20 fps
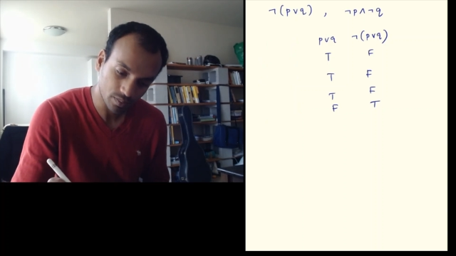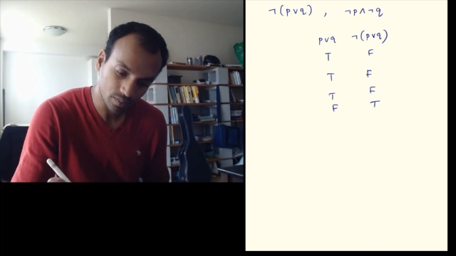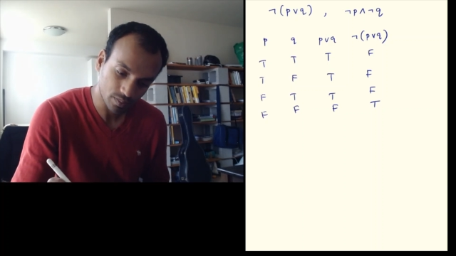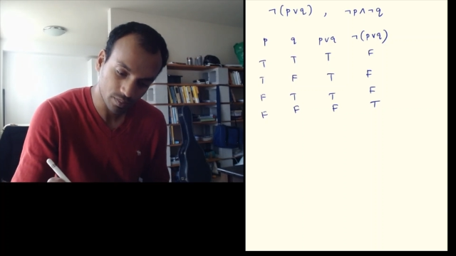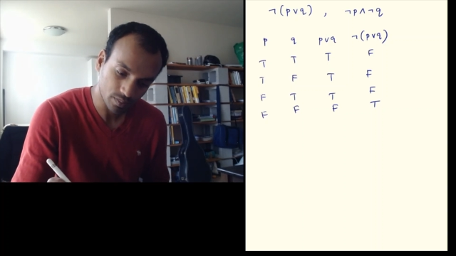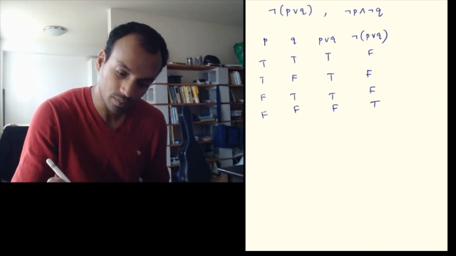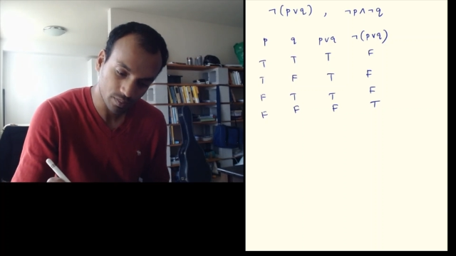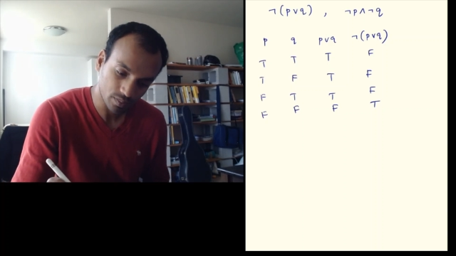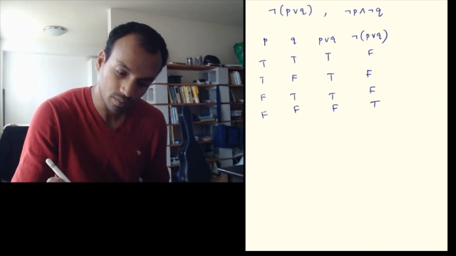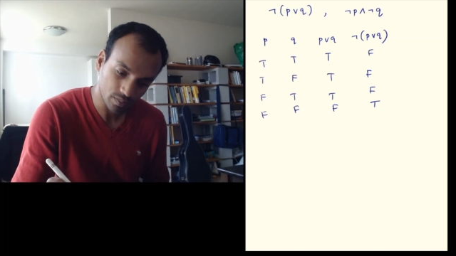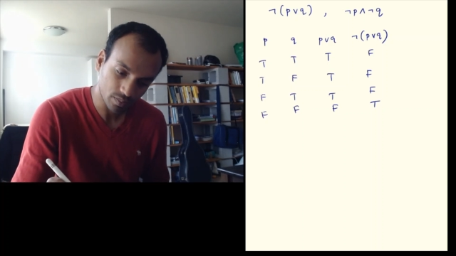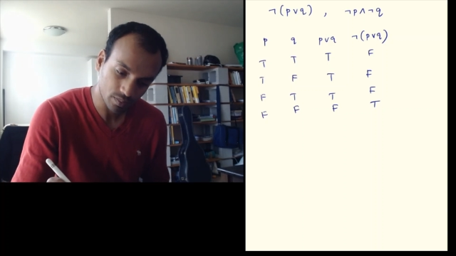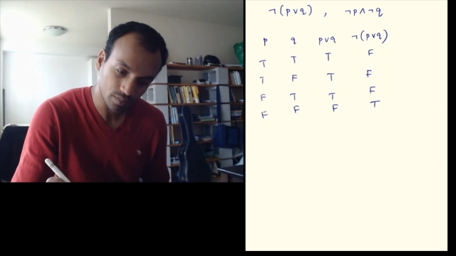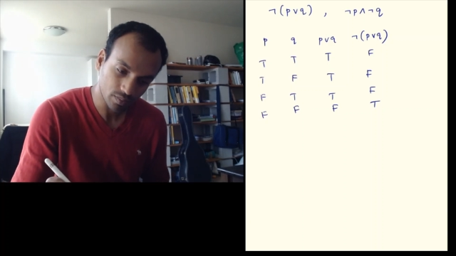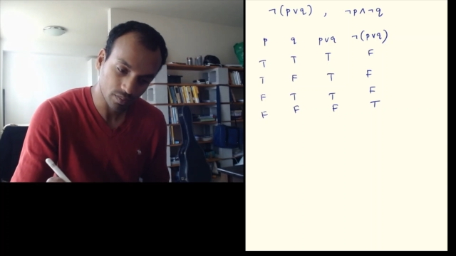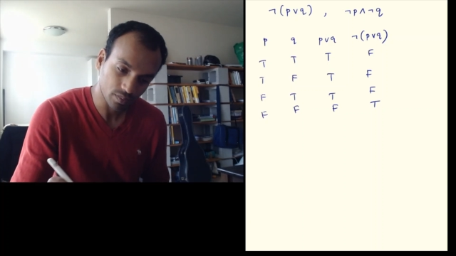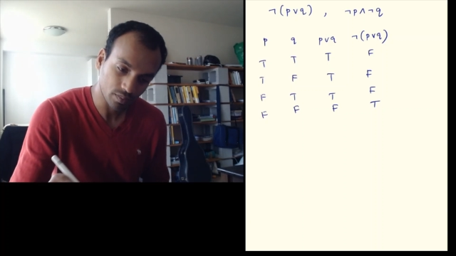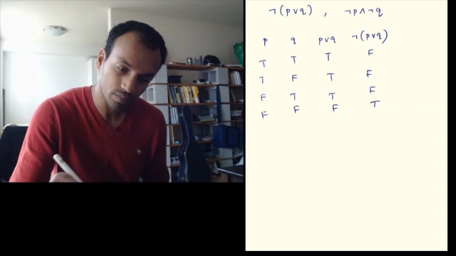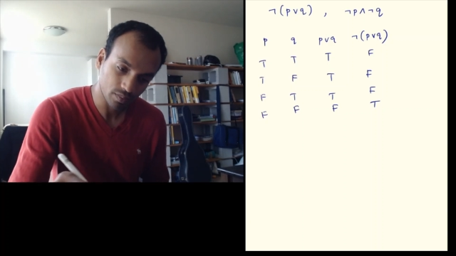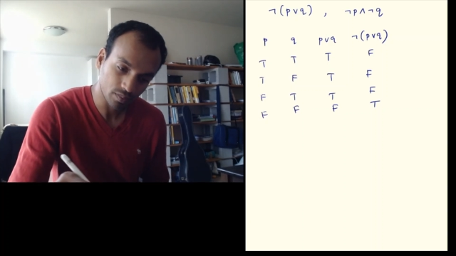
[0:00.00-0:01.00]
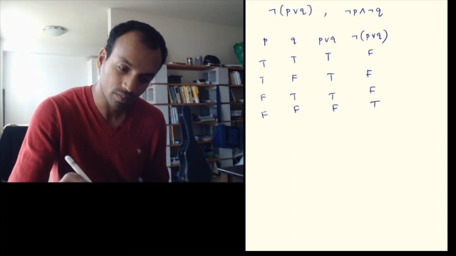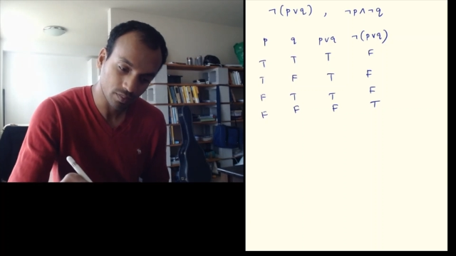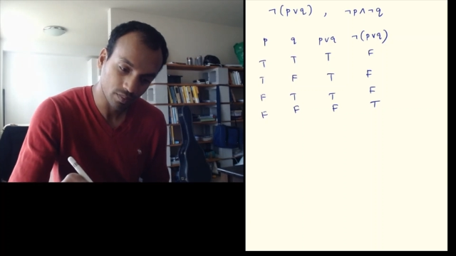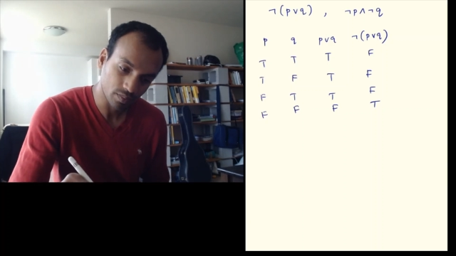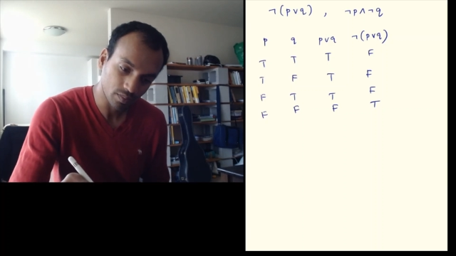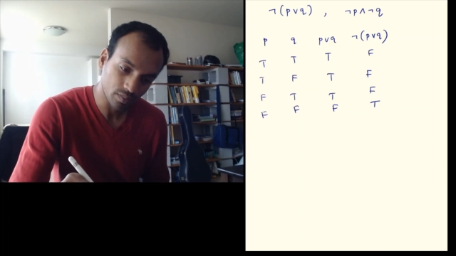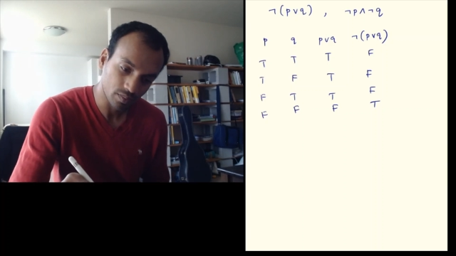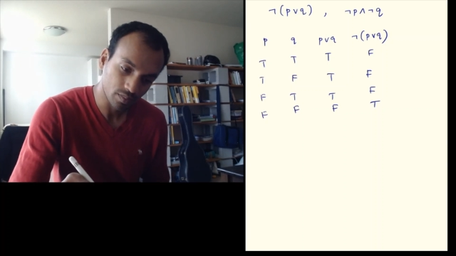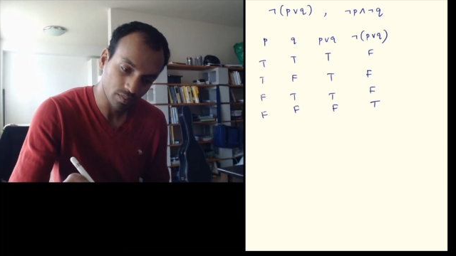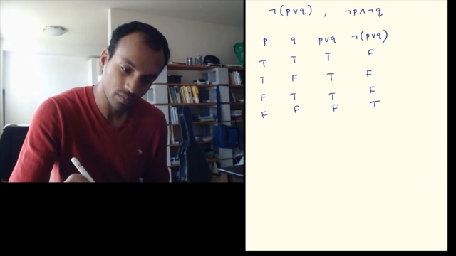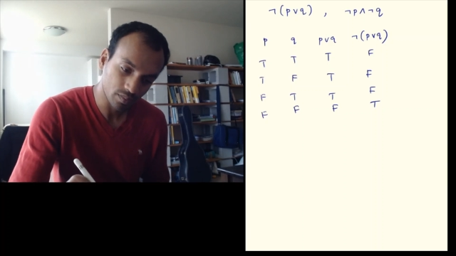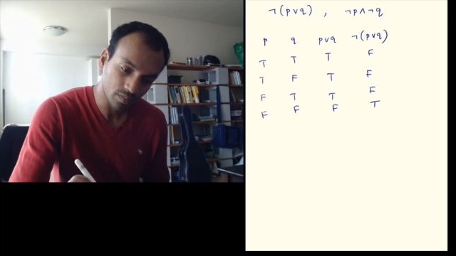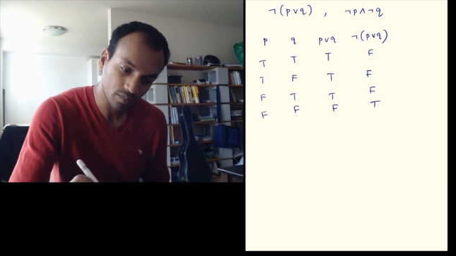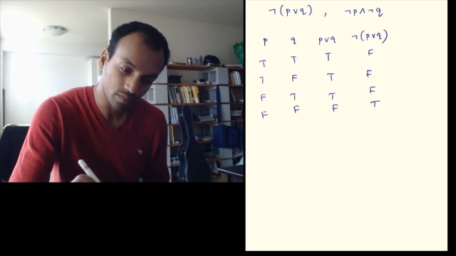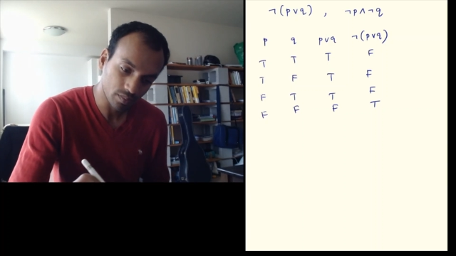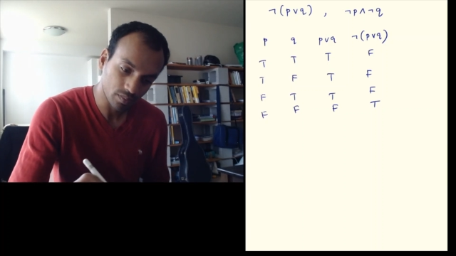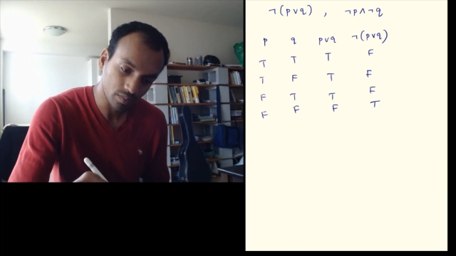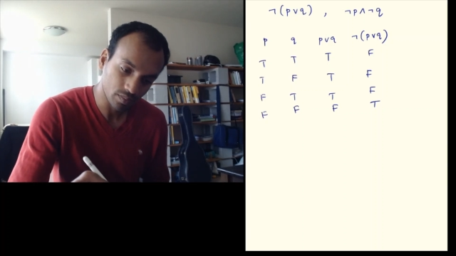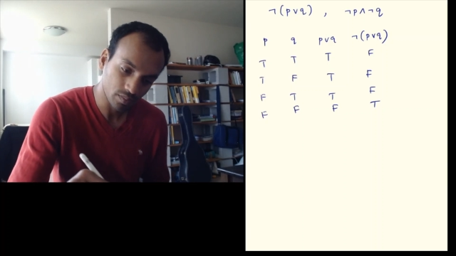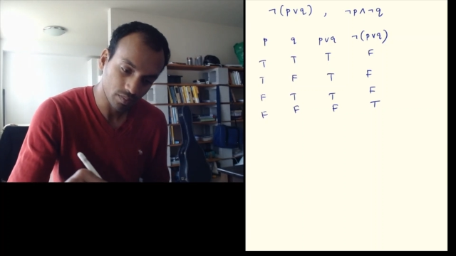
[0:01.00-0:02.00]

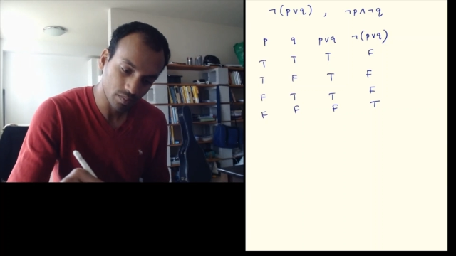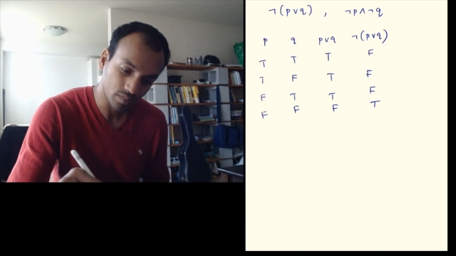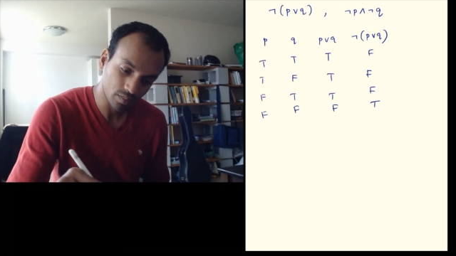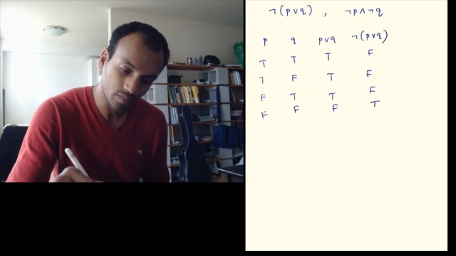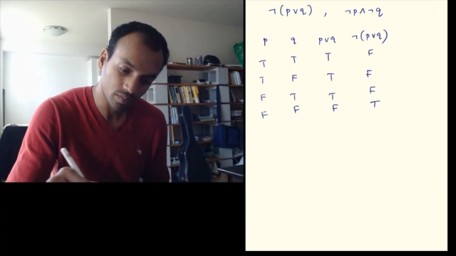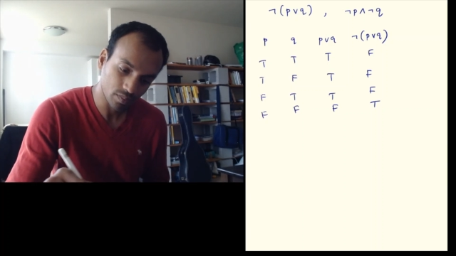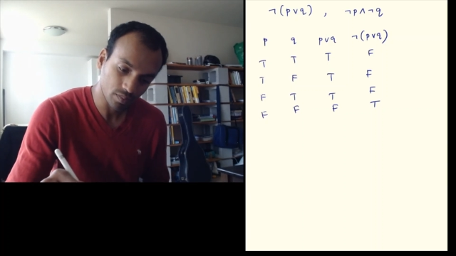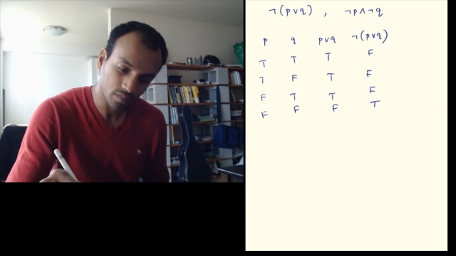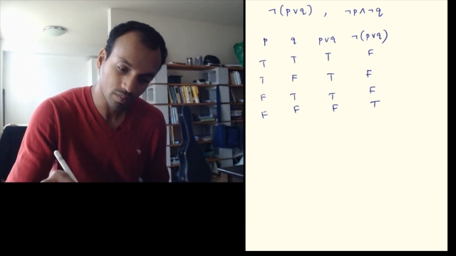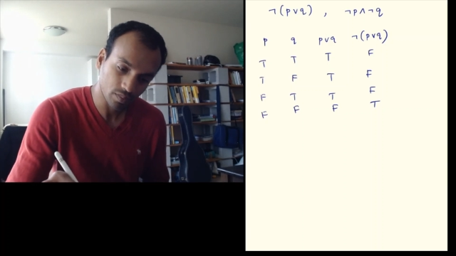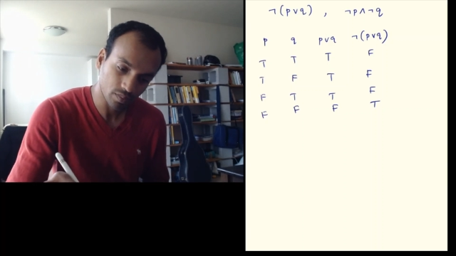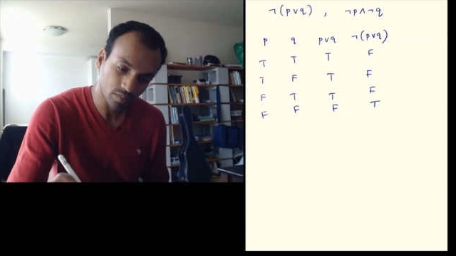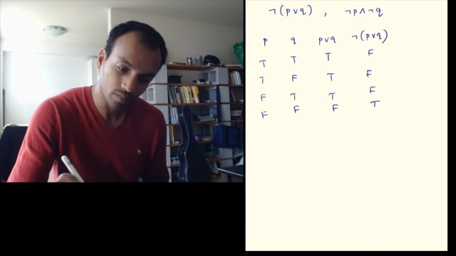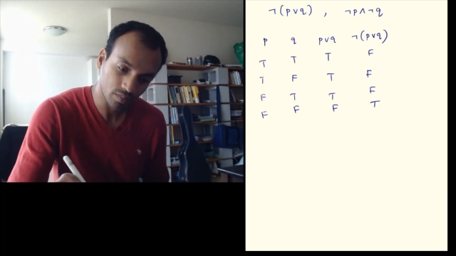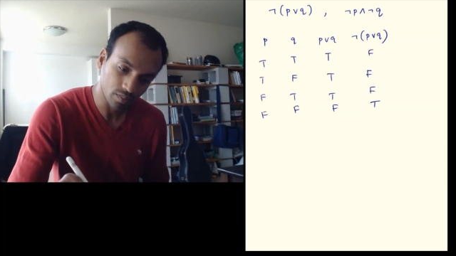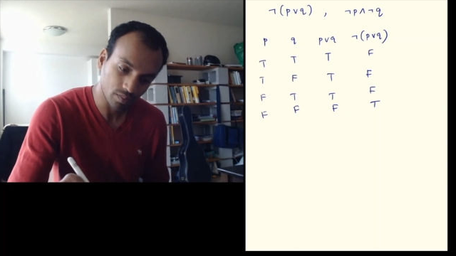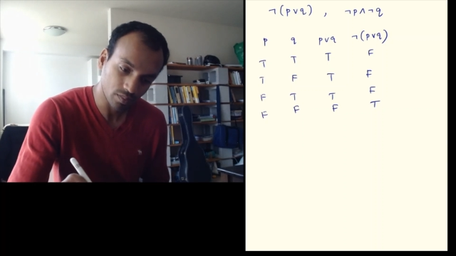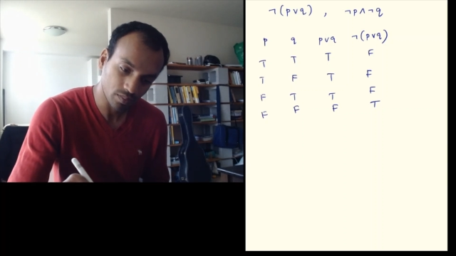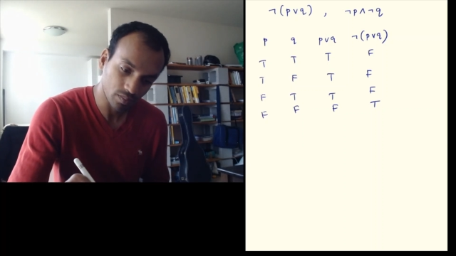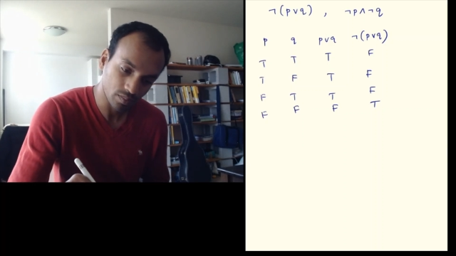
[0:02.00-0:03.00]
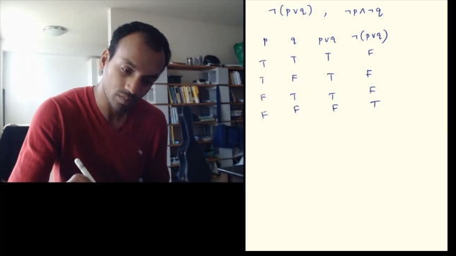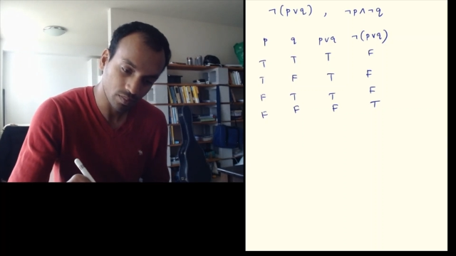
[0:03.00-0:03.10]
(no one is talking)